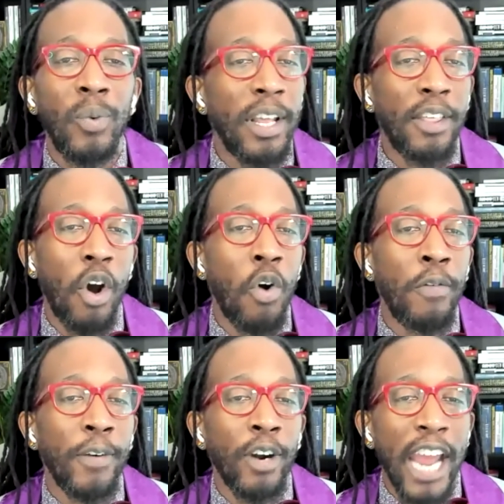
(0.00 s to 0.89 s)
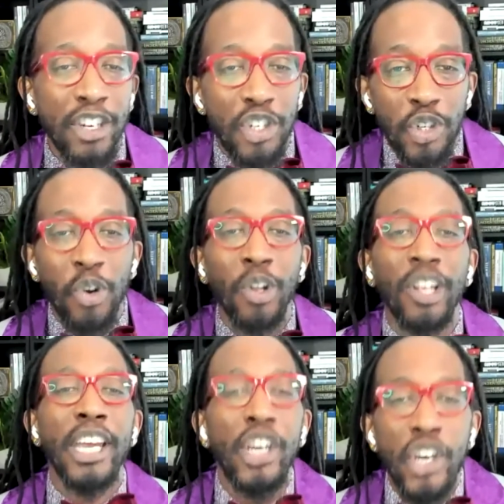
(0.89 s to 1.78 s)
runneth over, and
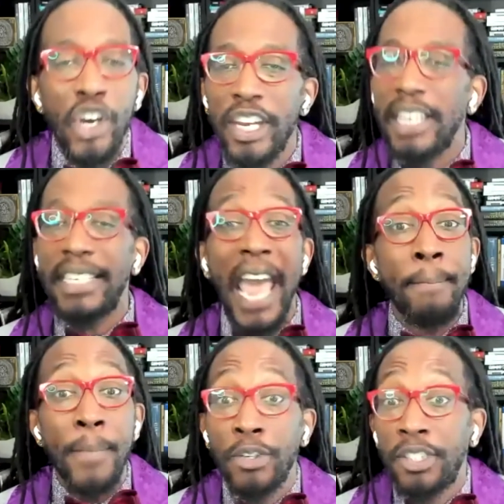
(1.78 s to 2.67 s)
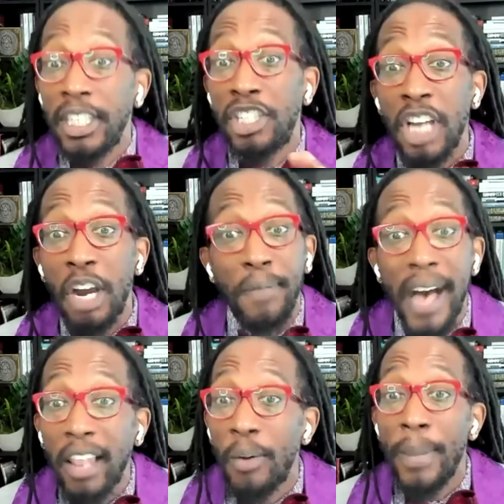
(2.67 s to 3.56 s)
surely goodness and mercy shall
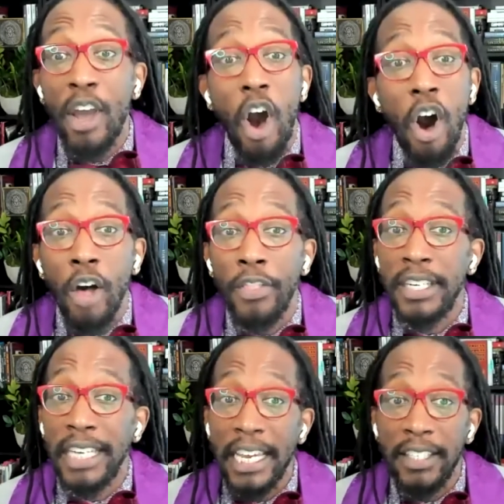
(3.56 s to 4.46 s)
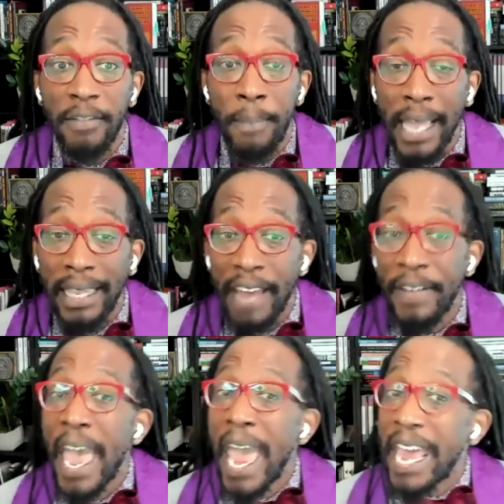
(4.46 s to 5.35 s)
follow me all the days of my
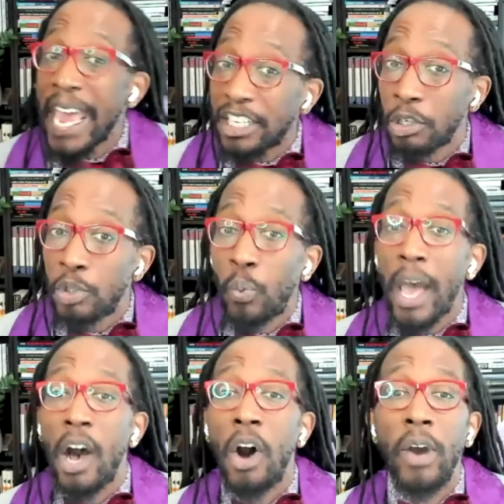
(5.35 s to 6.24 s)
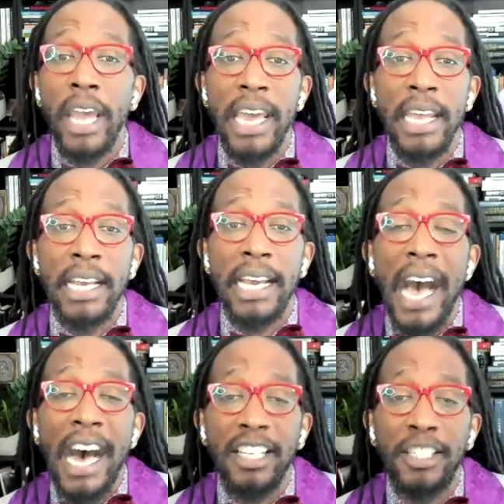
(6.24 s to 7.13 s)
life, and I shall dwell in
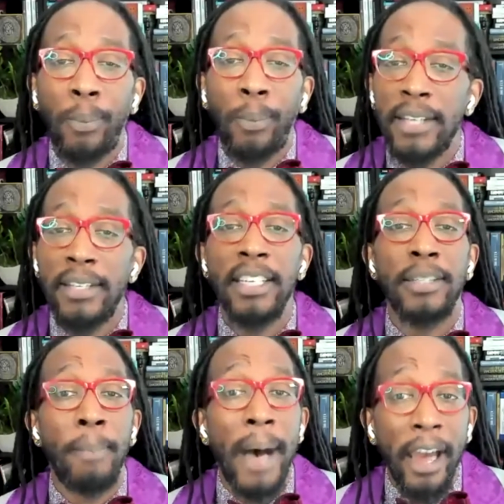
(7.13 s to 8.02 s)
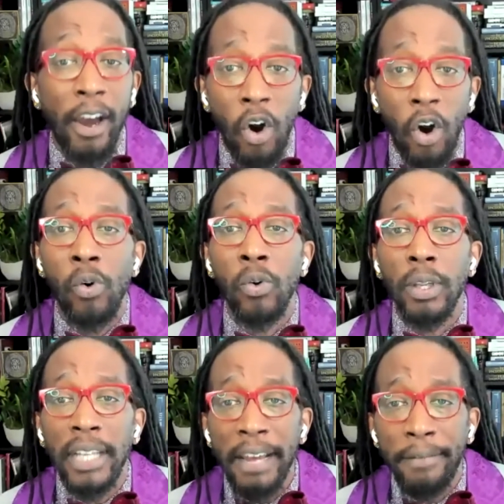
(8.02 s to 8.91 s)
God's presence my
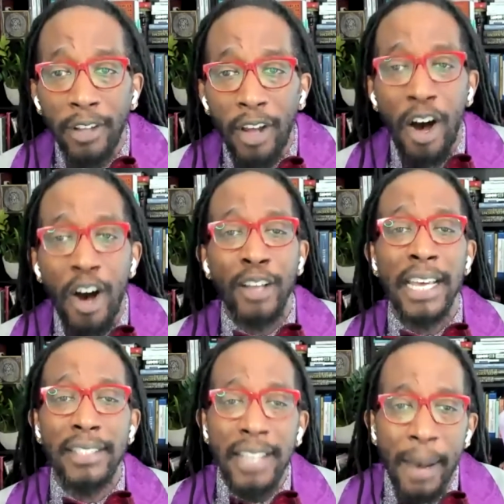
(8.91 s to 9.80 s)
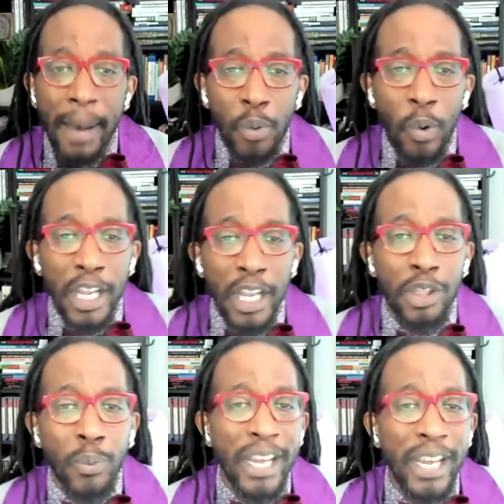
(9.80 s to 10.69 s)
whole life long. That Psalm
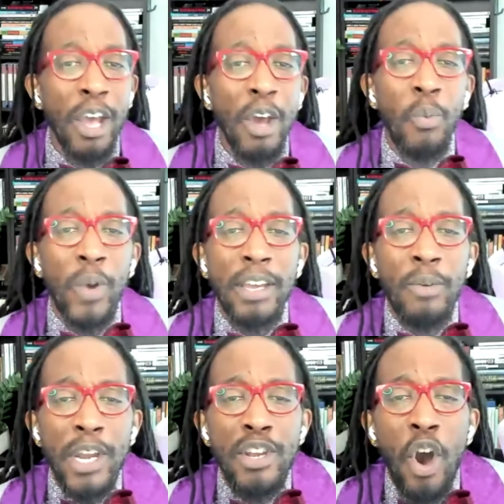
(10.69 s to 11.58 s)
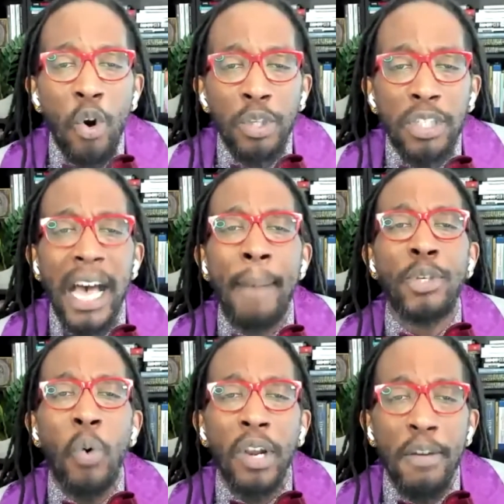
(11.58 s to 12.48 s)
23, we know
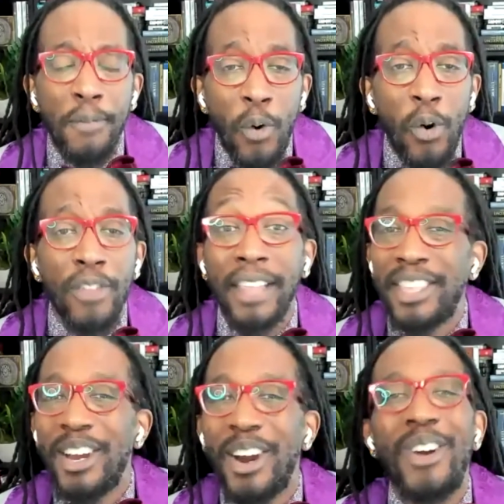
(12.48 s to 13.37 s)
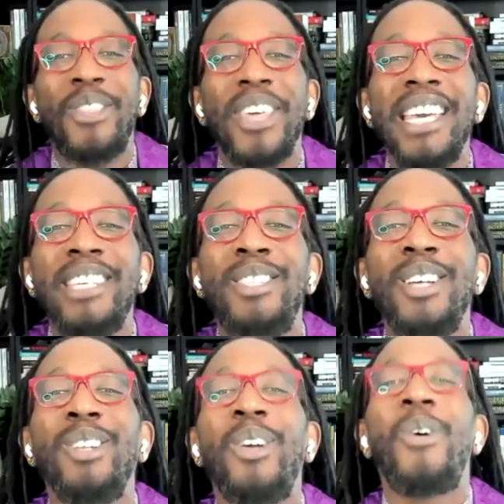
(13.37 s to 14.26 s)
Psalm 24, that the earth is
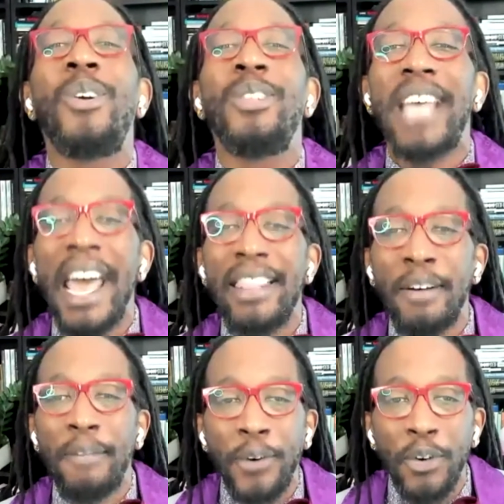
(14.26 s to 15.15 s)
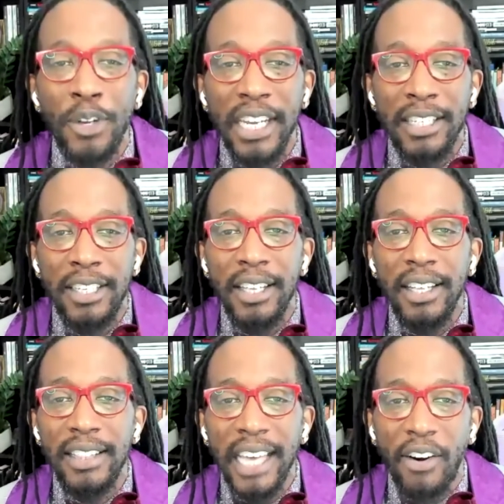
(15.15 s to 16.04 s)
the Lord's and the fullness
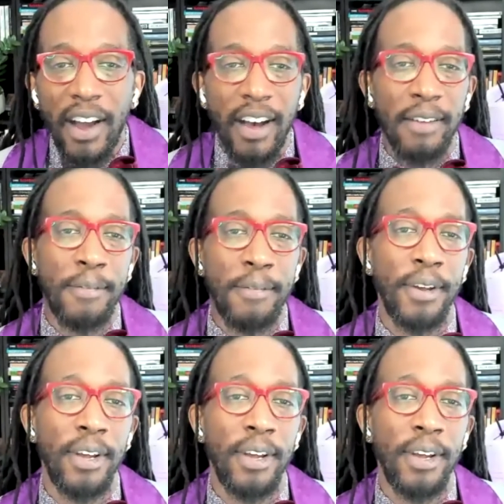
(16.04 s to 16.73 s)
thereof,